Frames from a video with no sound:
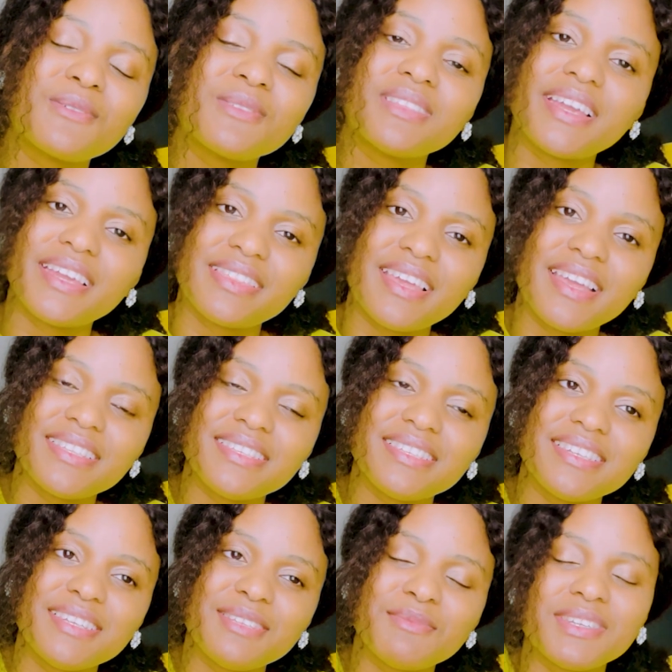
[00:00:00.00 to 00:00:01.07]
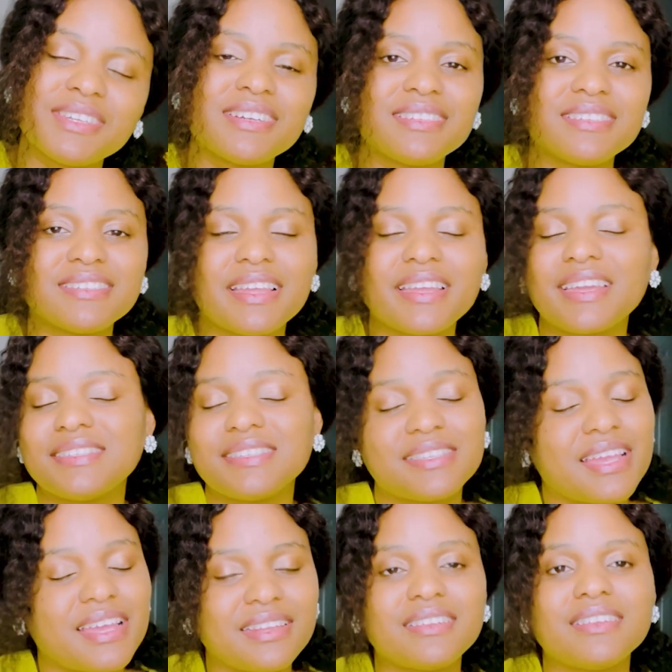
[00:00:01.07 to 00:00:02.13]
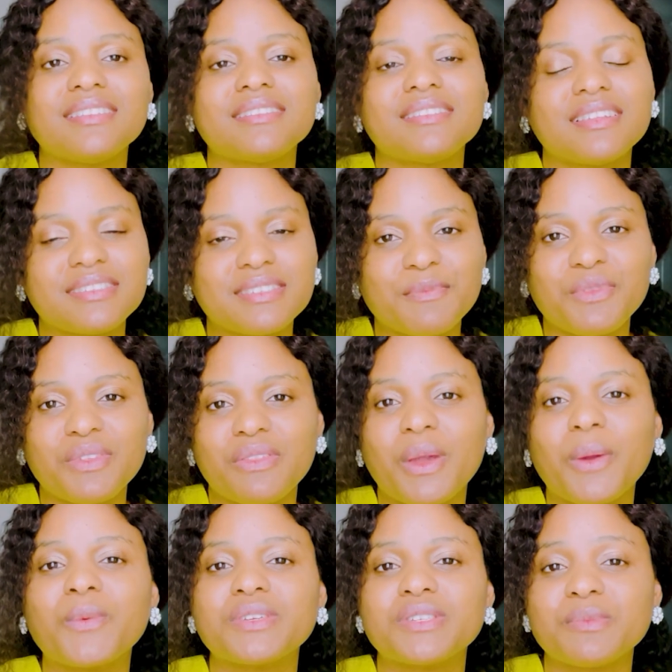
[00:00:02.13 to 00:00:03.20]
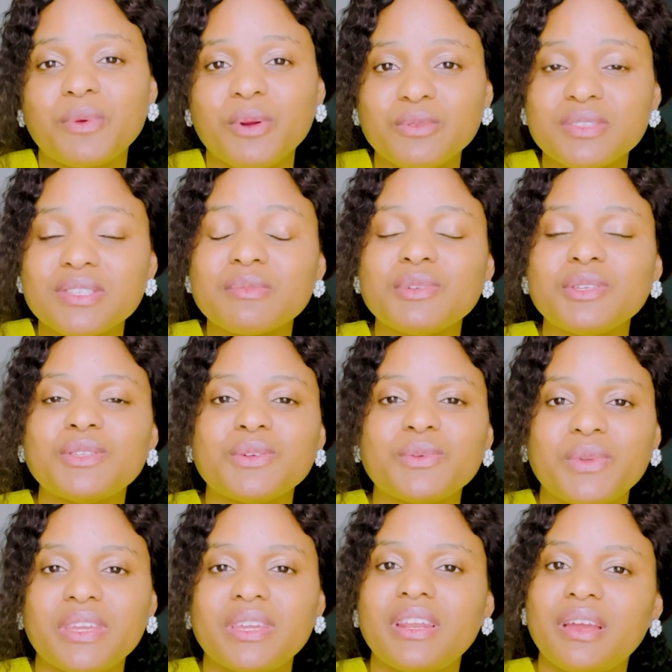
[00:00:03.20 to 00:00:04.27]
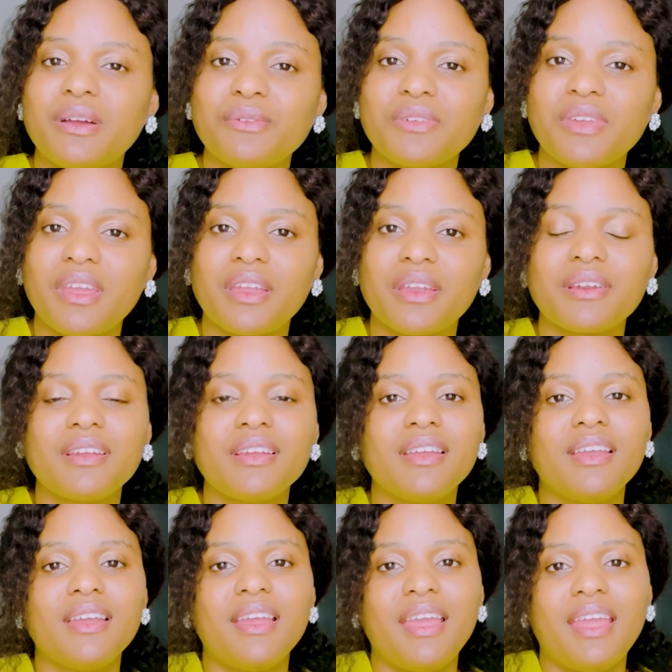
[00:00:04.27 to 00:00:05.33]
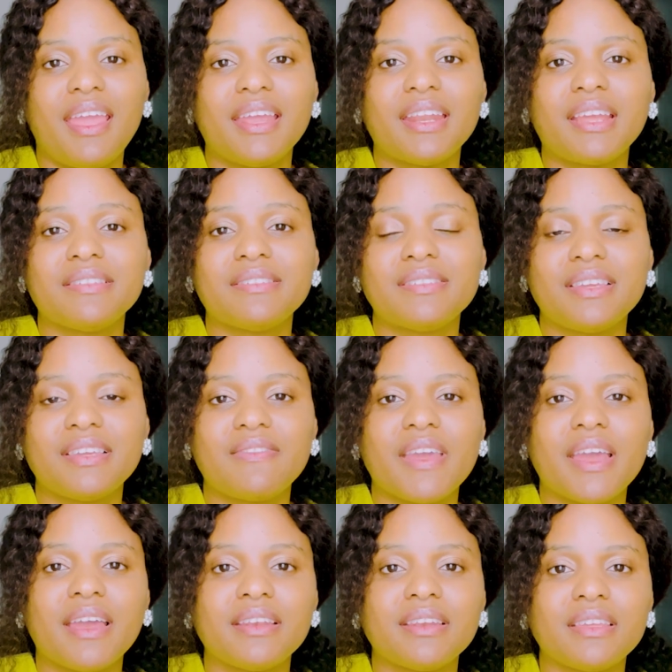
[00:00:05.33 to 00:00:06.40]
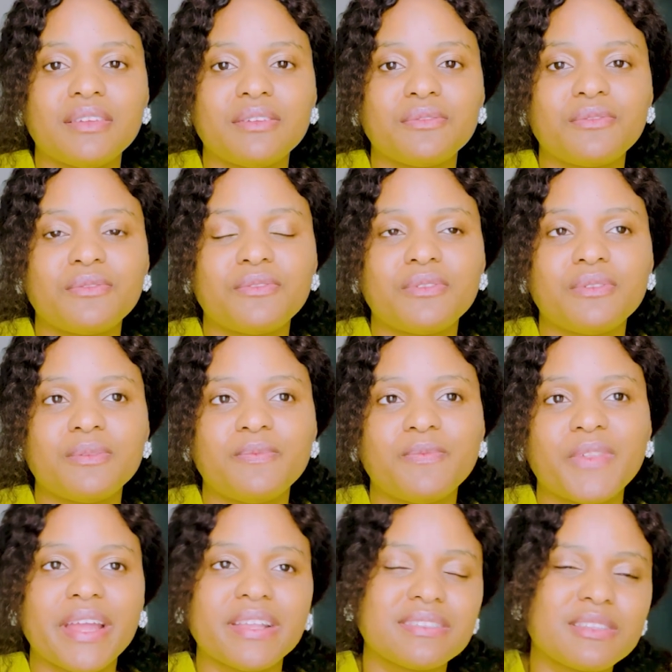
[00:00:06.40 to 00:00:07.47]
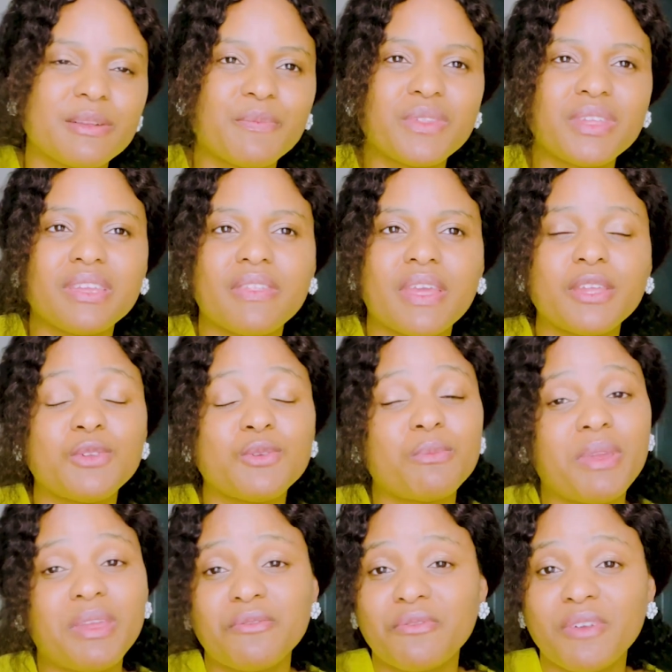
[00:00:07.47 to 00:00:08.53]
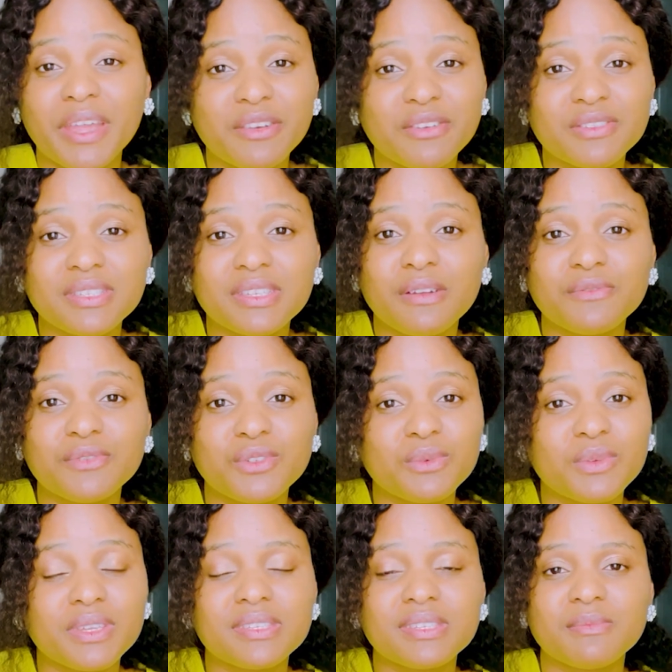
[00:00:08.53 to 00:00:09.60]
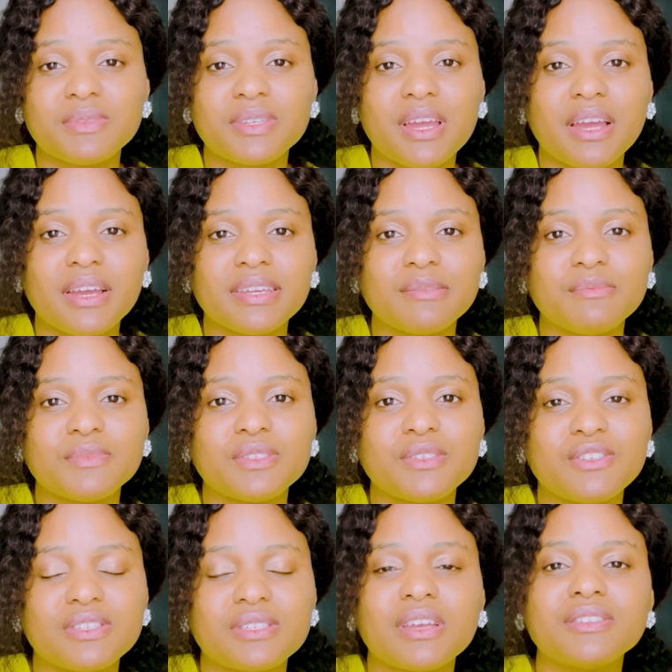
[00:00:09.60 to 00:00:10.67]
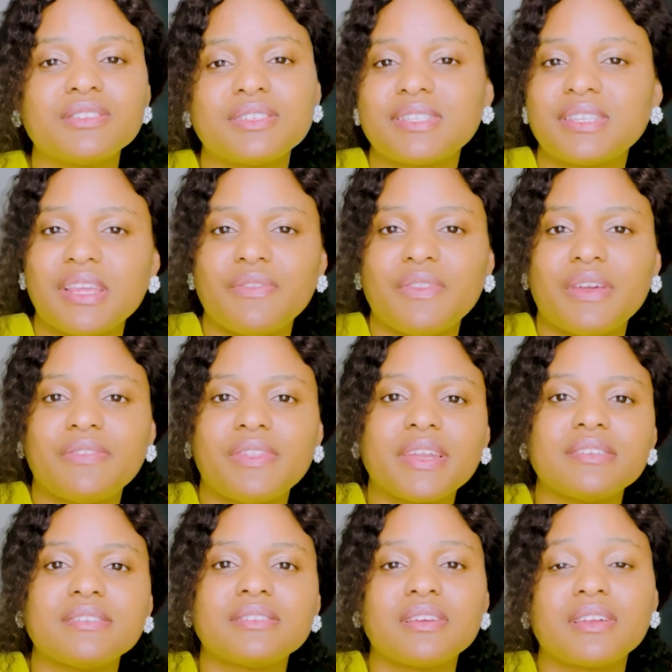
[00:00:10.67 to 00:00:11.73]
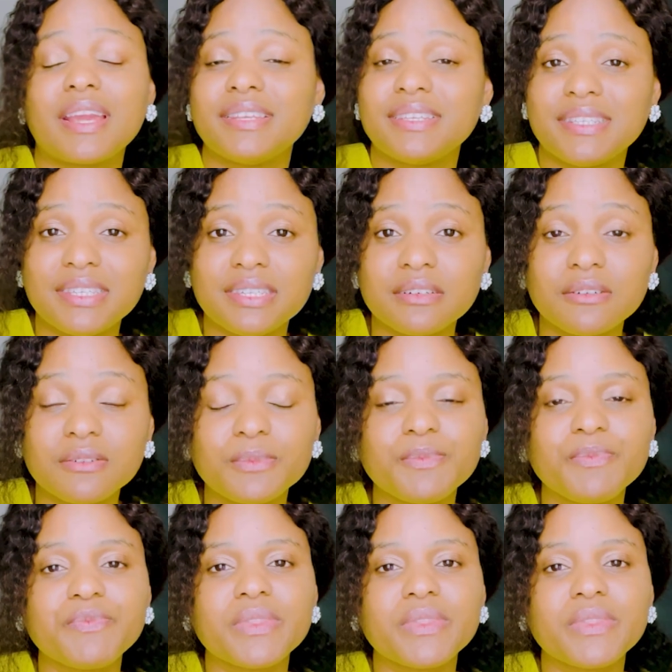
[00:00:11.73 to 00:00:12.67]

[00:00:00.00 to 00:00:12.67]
don't like that scene because, like I said, it's not something that we're supposed to be doing in healthcare. And I think that if that's something that you may find yourself doing sometimes, just understand that that is not ideal.